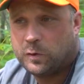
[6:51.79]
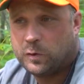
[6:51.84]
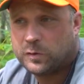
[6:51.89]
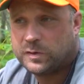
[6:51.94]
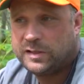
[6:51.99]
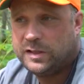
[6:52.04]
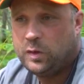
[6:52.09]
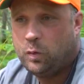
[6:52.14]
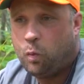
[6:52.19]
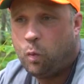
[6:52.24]
You'll
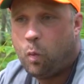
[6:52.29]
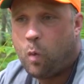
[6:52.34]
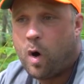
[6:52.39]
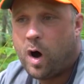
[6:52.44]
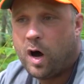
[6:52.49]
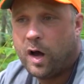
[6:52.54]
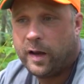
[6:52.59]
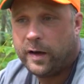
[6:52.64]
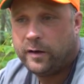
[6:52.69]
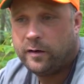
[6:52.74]
see
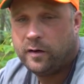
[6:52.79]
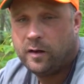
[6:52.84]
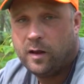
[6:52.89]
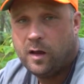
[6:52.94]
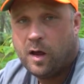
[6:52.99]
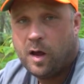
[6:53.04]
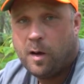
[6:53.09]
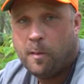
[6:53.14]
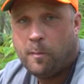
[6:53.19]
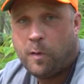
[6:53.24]
one
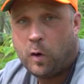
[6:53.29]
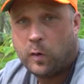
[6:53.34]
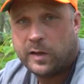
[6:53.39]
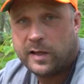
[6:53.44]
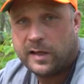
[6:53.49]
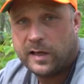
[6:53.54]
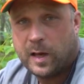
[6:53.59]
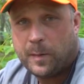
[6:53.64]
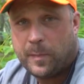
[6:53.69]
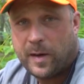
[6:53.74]

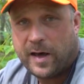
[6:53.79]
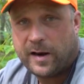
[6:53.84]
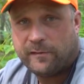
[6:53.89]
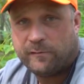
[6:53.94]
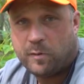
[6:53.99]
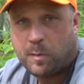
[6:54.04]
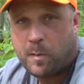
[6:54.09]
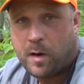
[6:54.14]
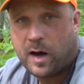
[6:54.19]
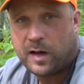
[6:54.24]
poking up out
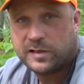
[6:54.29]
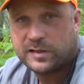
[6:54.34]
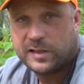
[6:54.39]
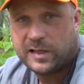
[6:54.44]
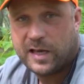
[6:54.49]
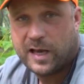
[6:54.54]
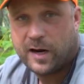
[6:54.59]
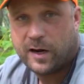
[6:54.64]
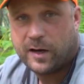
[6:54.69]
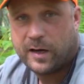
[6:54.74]
of a
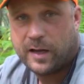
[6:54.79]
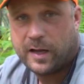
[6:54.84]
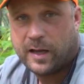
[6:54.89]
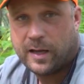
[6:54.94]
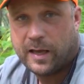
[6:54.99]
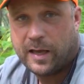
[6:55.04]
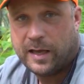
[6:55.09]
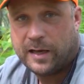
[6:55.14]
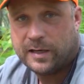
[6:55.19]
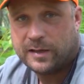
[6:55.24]
mossy
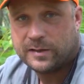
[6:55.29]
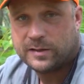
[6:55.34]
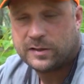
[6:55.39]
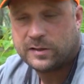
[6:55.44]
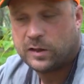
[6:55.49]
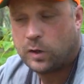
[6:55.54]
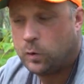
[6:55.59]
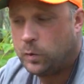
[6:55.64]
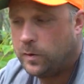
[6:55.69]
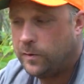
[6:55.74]
area, and it's
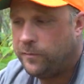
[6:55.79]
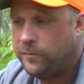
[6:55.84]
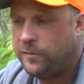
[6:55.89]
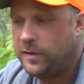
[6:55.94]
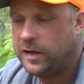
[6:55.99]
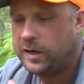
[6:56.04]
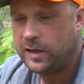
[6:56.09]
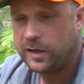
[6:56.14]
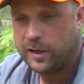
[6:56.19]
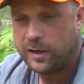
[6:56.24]
so
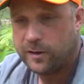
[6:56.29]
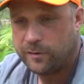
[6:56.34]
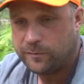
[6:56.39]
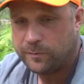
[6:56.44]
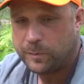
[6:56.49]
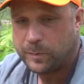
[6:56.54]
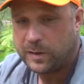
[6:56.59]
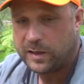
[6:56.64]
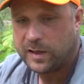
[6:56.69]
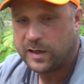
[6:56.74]

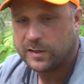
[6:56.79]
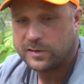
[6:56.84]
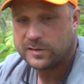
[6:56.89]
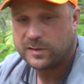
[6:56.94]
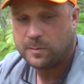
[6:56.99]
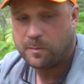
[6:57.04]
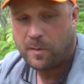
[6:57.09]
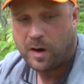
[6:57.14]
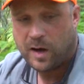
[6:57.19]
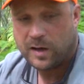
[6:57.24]
definitive
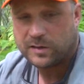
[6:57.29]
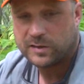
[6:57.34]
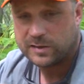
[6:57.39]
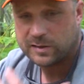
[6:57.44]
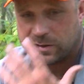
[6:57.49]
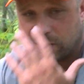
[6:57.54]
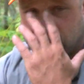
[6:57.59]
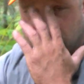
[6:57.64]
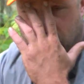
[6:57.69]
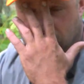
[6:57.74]
because the moss
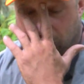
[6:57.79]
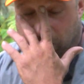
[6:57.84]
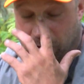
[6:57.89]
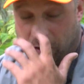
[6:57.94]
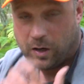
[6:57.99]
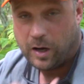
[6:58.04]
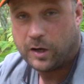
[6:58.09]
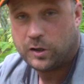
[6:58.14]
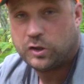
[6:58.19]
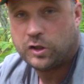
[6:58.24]
is
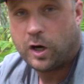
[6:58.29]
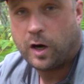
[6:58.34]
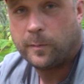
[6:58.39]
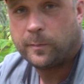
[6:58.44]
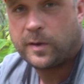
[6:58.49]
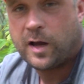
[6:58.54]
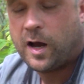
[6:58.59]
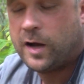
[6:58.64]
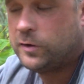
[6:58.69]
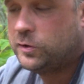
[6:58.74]
a
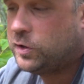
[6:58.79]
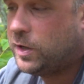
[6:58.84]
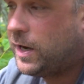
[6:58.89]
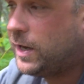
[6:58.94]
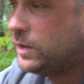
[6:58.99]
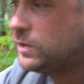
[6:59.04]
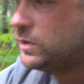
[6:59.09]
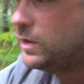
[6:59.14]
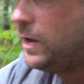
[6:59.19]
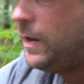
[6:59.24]
sharp
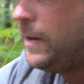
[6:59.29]
contrast.